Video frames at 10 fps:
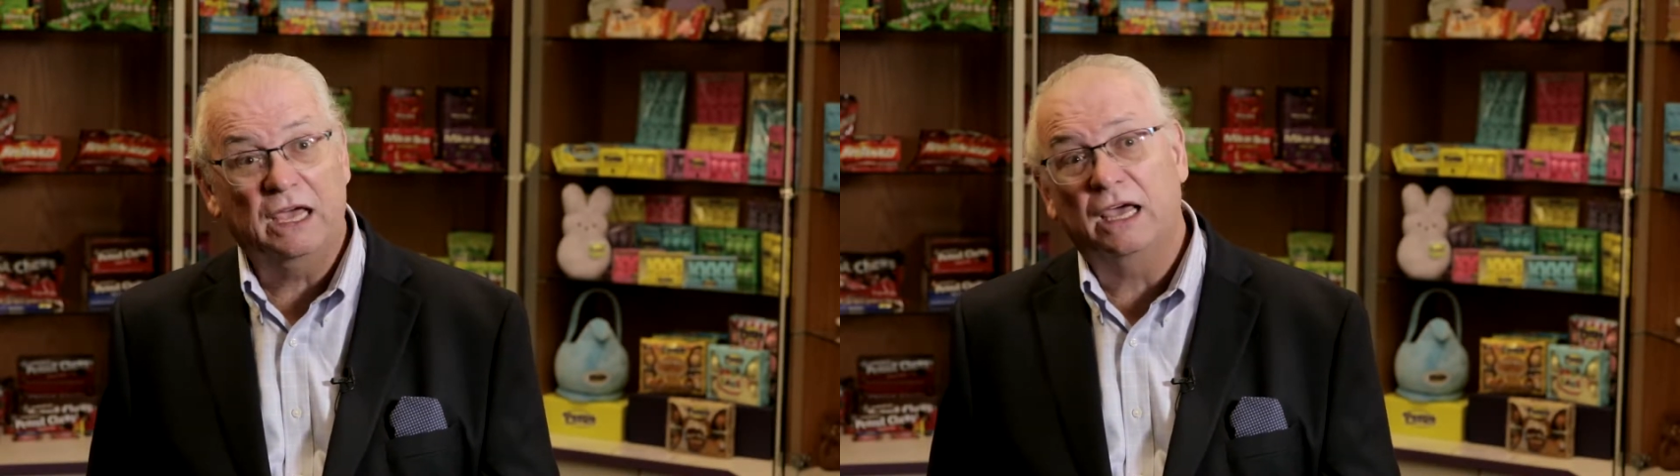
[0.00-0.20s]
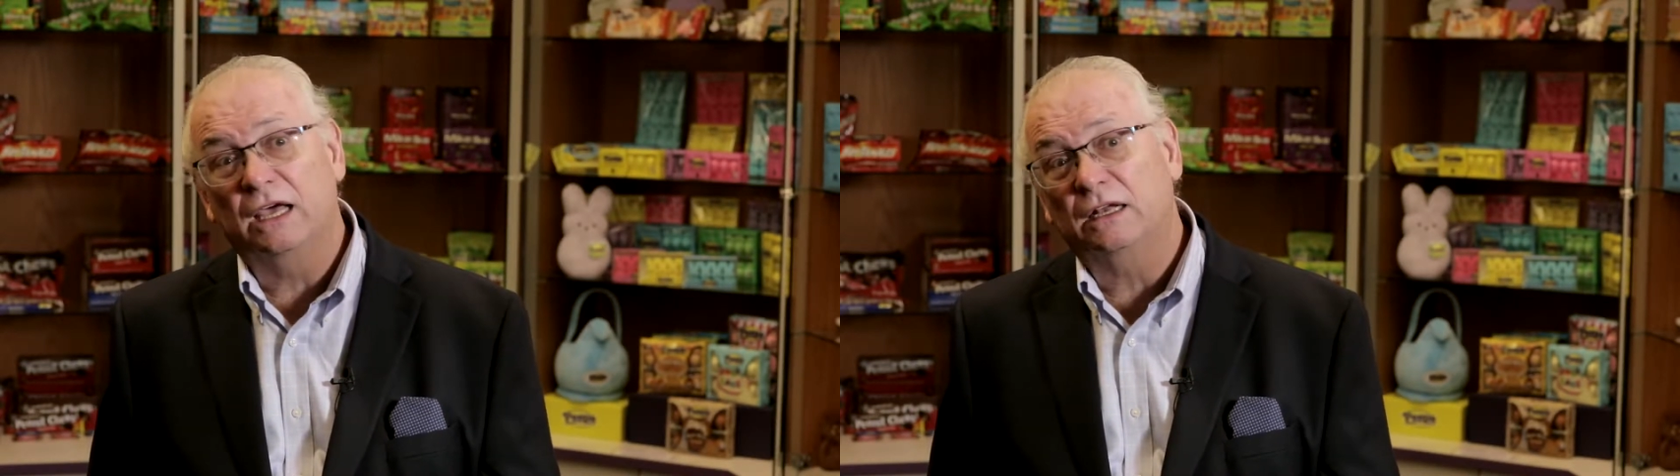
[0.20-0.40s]

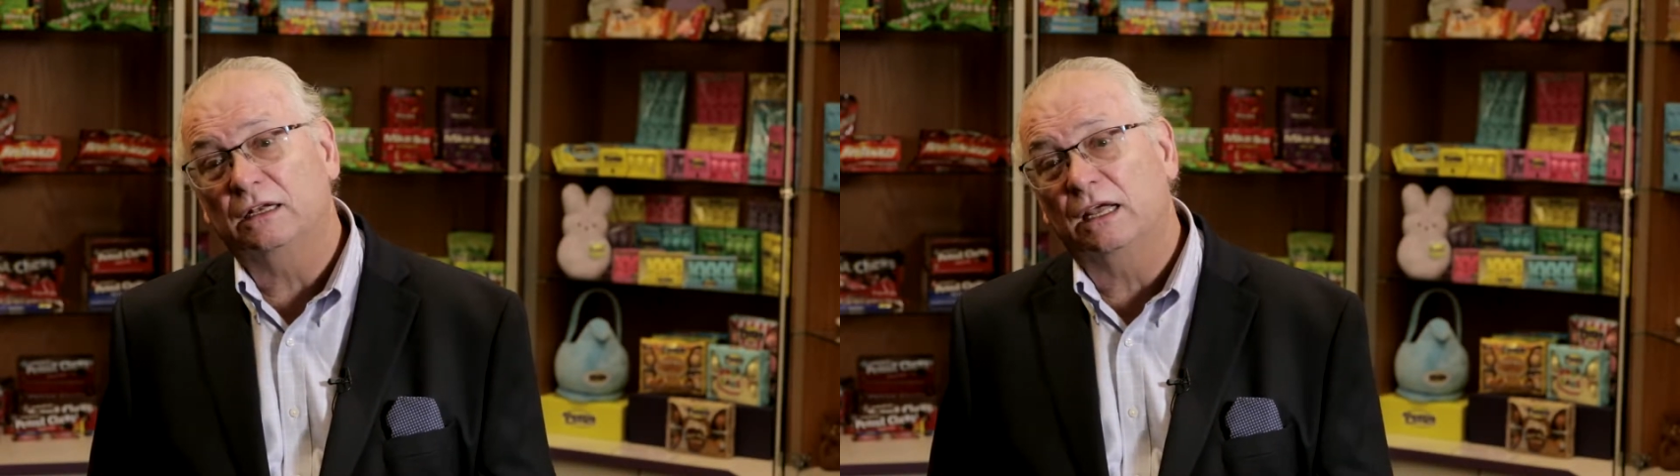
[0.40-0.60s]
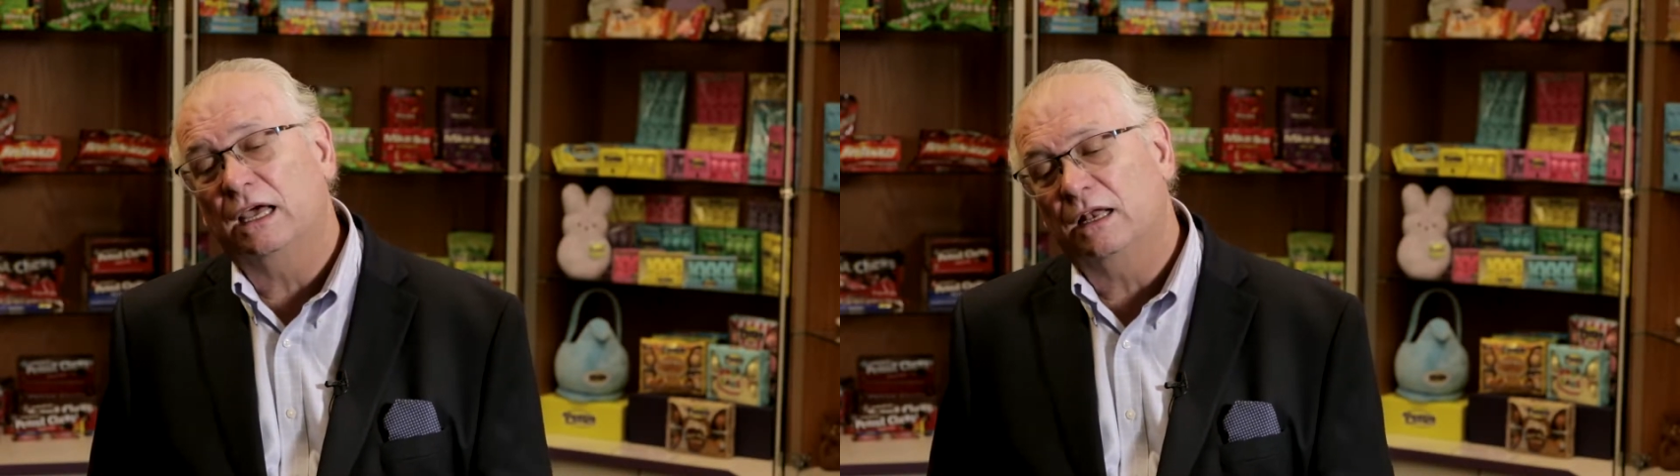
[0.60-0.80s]

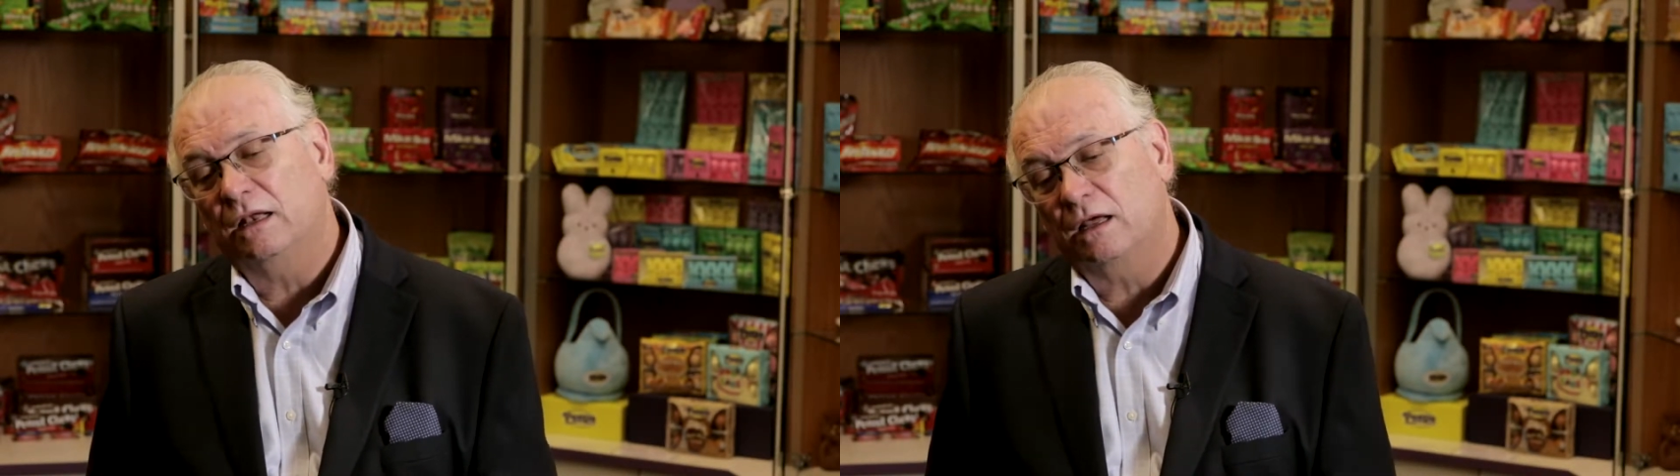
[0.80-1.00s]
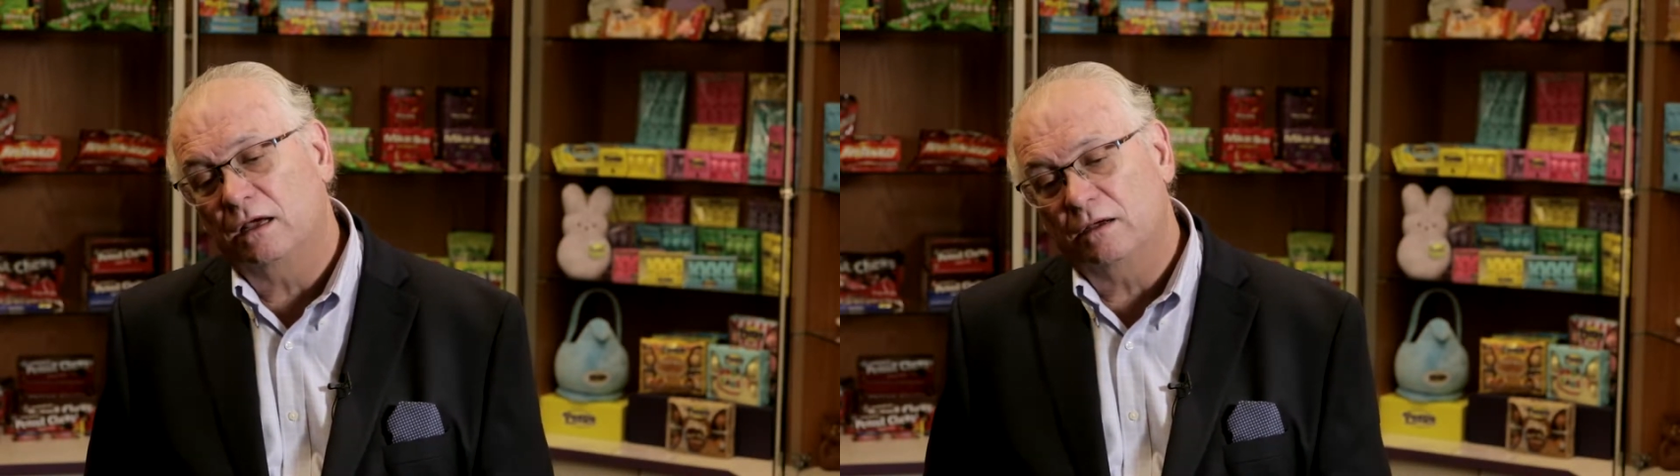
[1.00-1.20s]
and